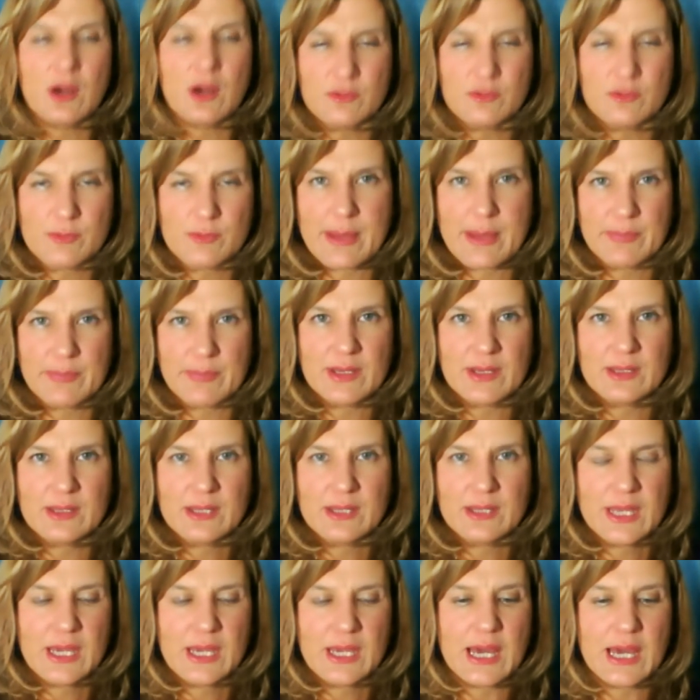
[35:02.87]
remember,
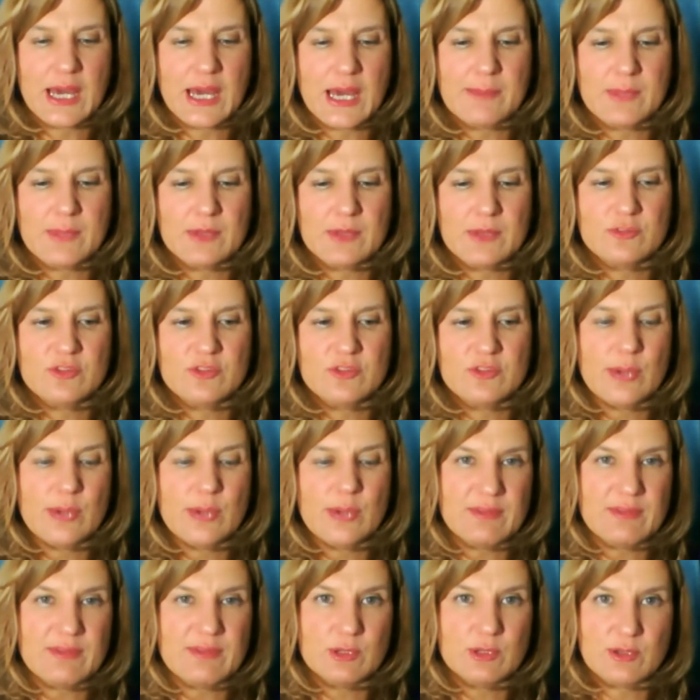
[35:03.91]
do
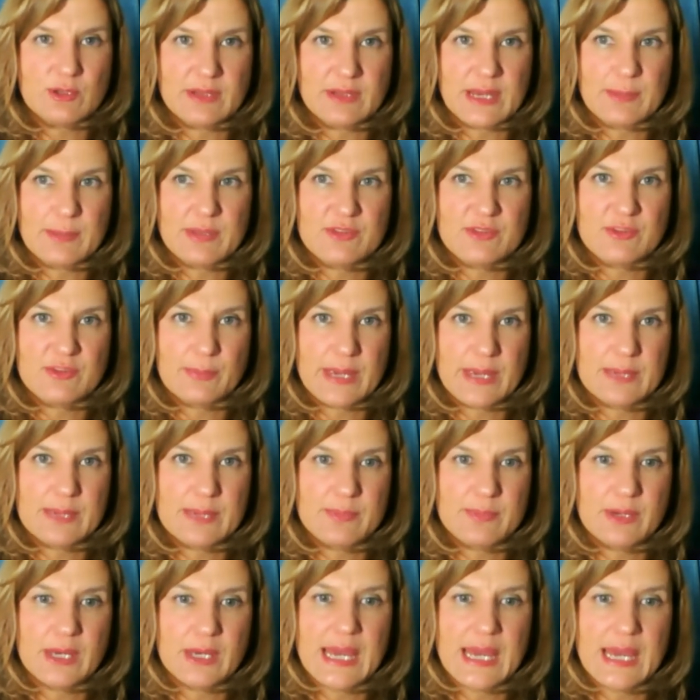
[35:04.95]
have a look at that piece of
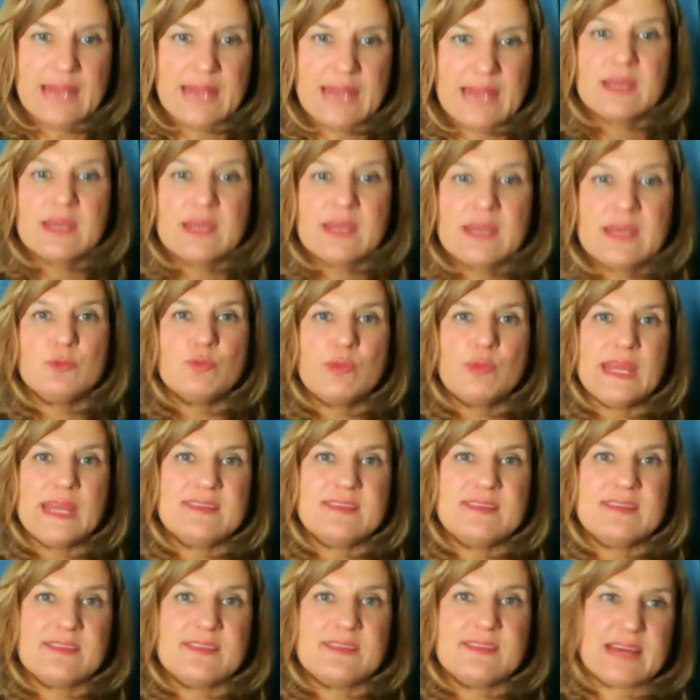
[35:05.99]
paper, and if you
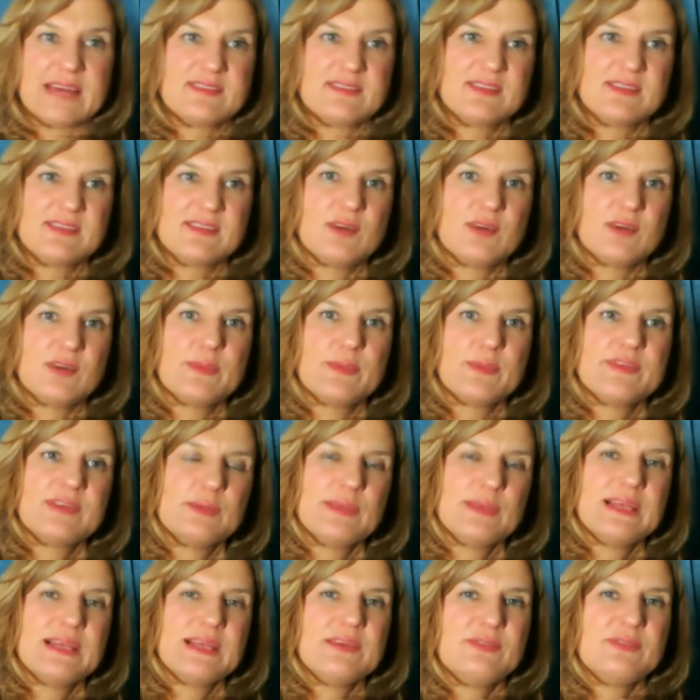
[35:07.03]
read that self-limiting
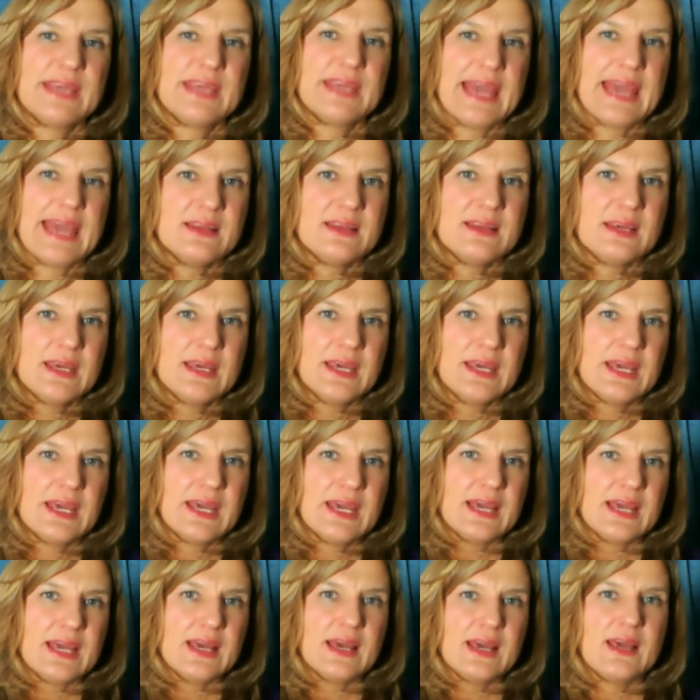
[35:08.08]
belief again,
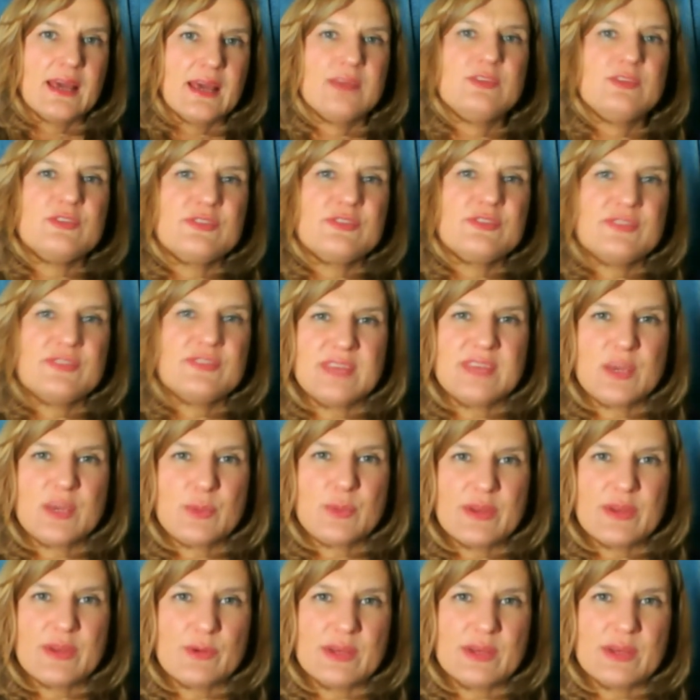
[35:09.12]
just see
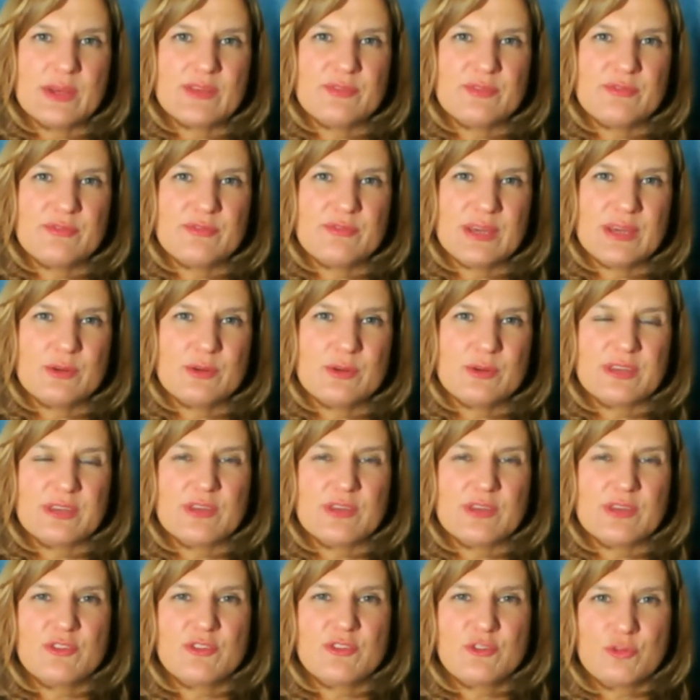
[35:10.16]
whether it feels
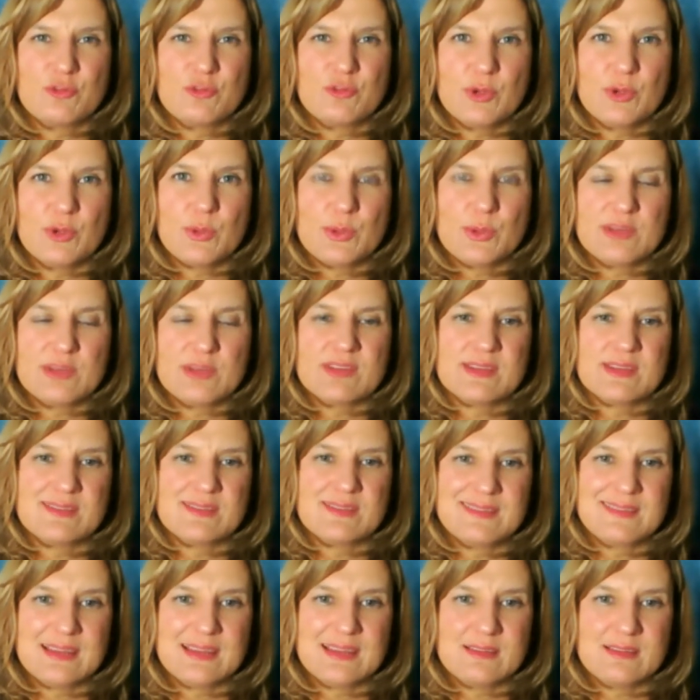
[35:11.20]
as true as it
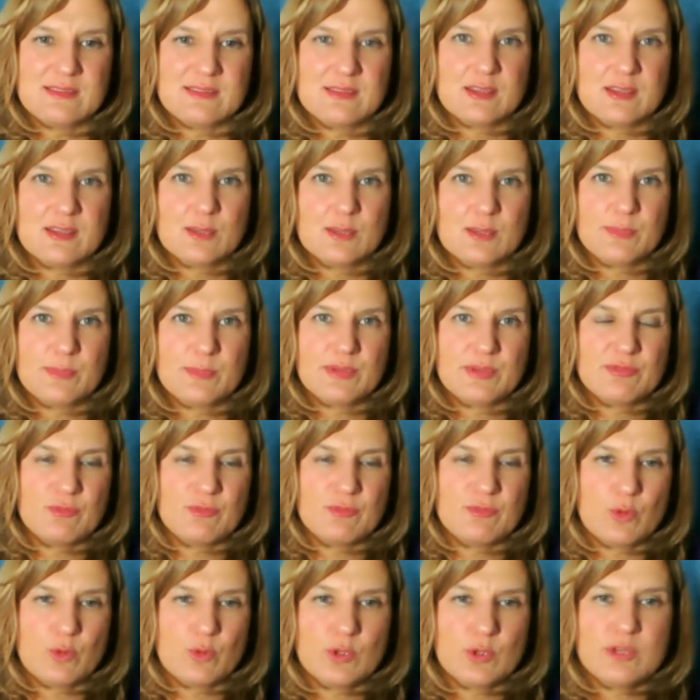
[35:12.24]
did
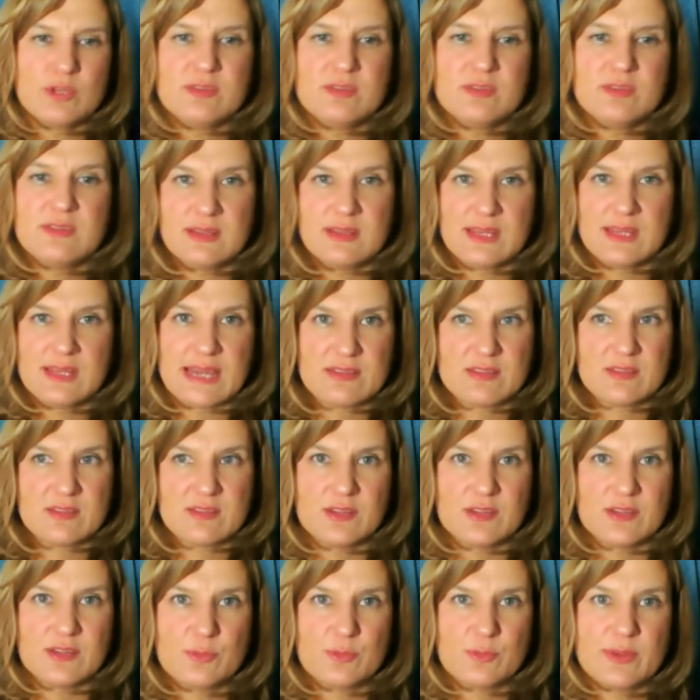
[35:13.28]
before you did the
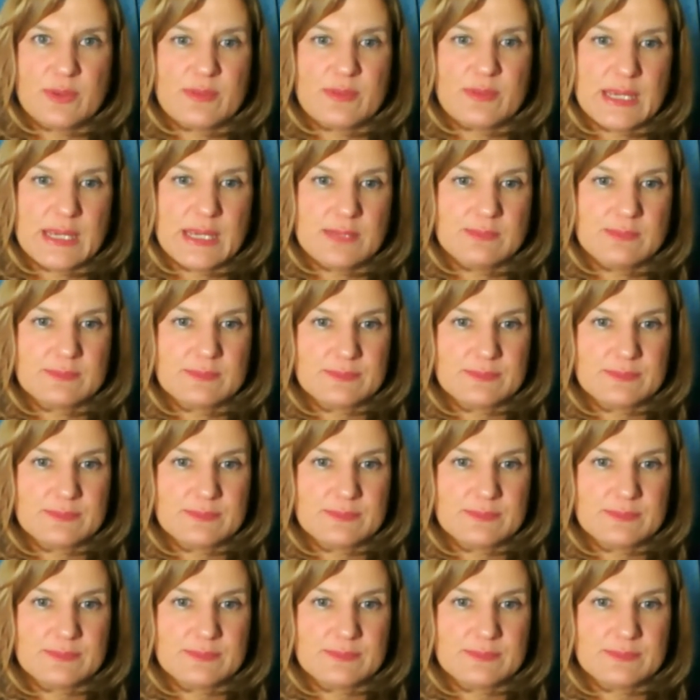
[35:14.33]
exercise with me.